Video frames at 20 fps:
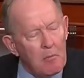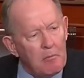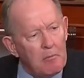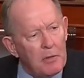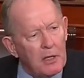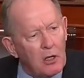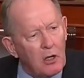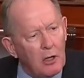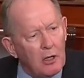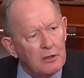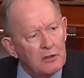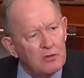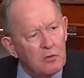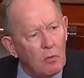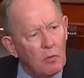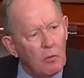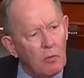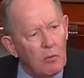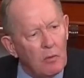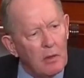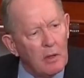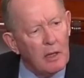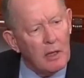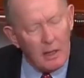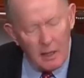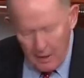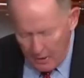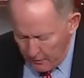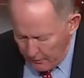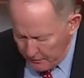Because
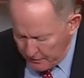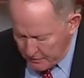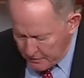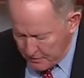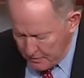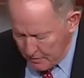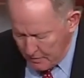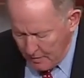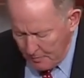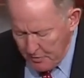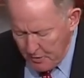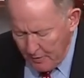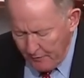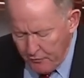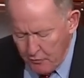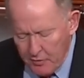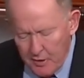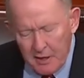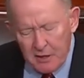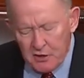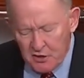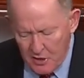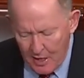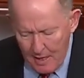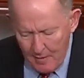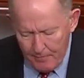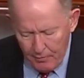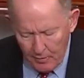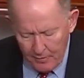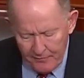here is, let me give you the
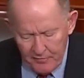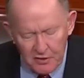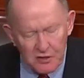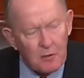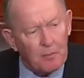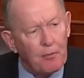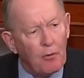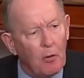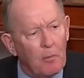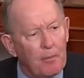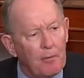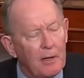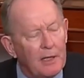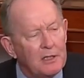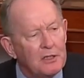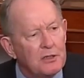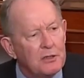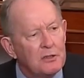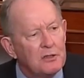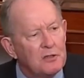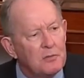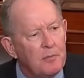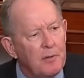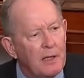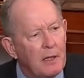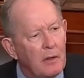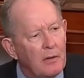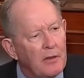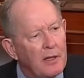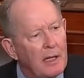example of this appropriations
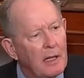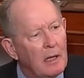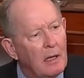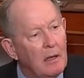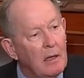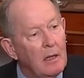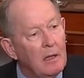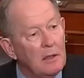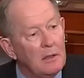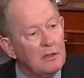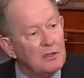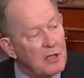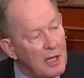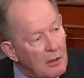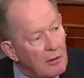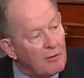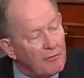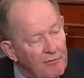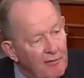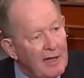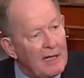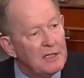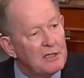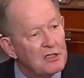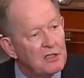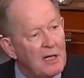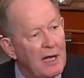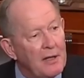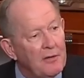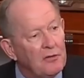bill that Senator
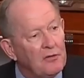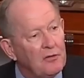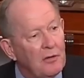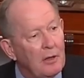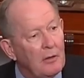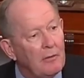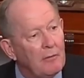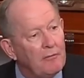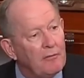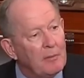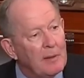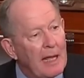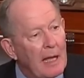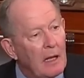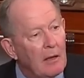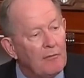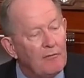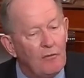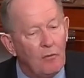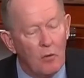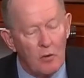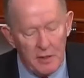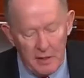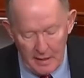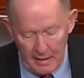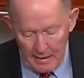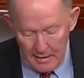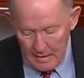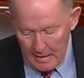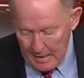Feinstein, the senator from California,
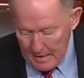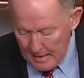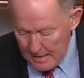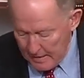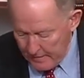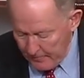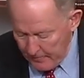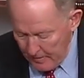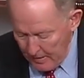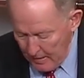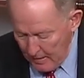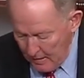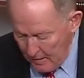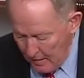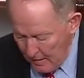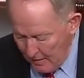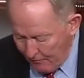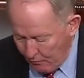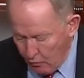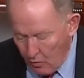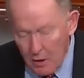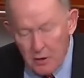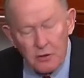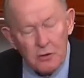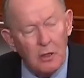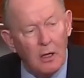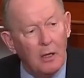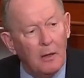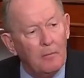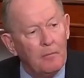and I have worked
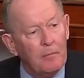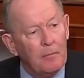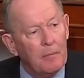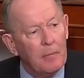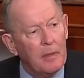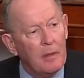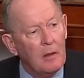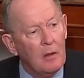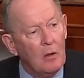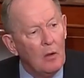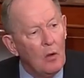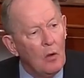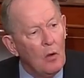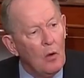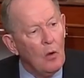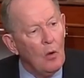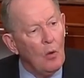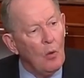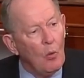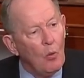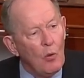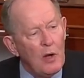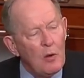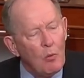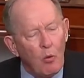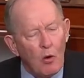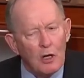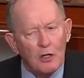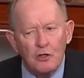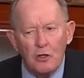on. We
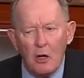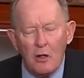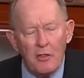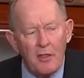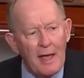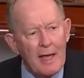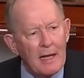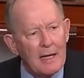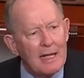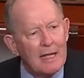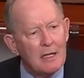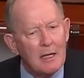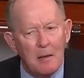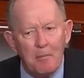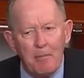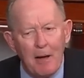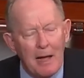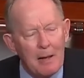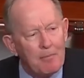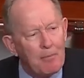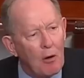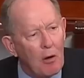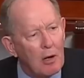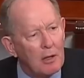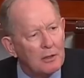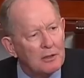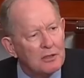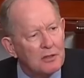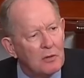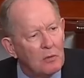worked on that in a
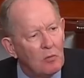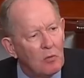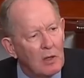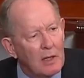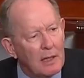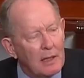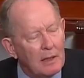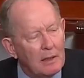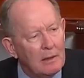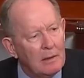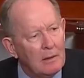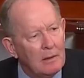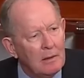bipartisan way.